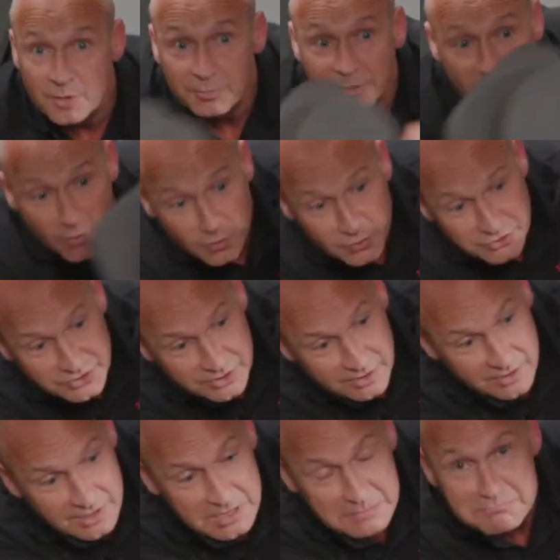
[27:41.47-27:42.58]
But of course,
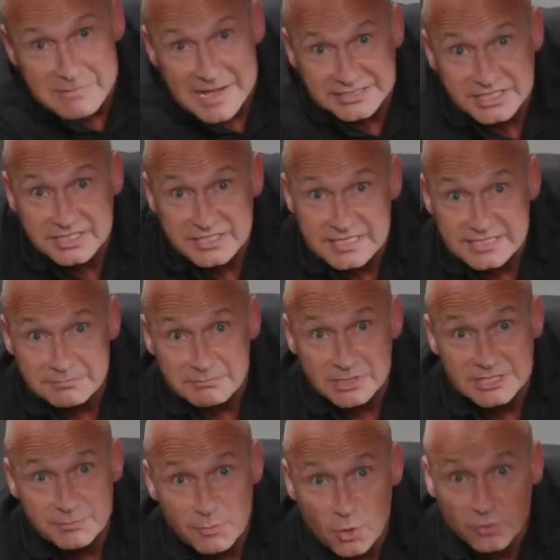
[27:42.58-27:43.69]
magic seats are
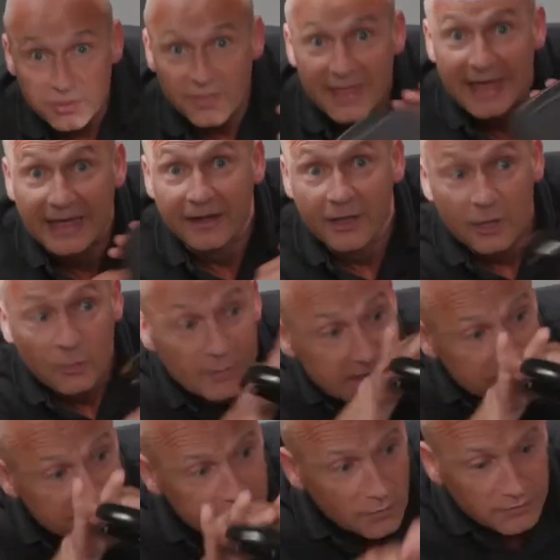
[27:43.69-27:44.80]
much more than that. We
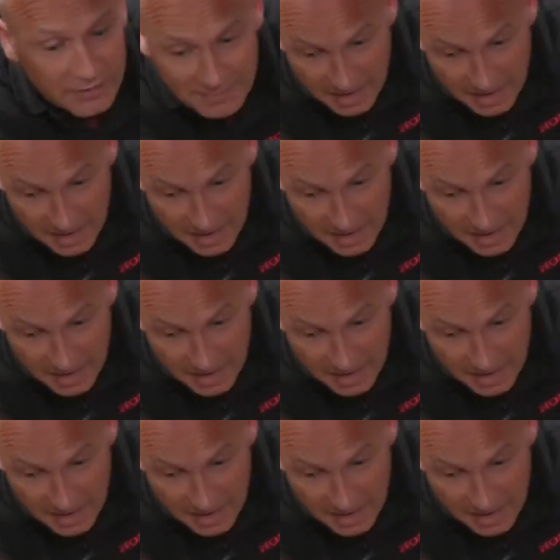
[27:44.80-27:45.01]
can fold them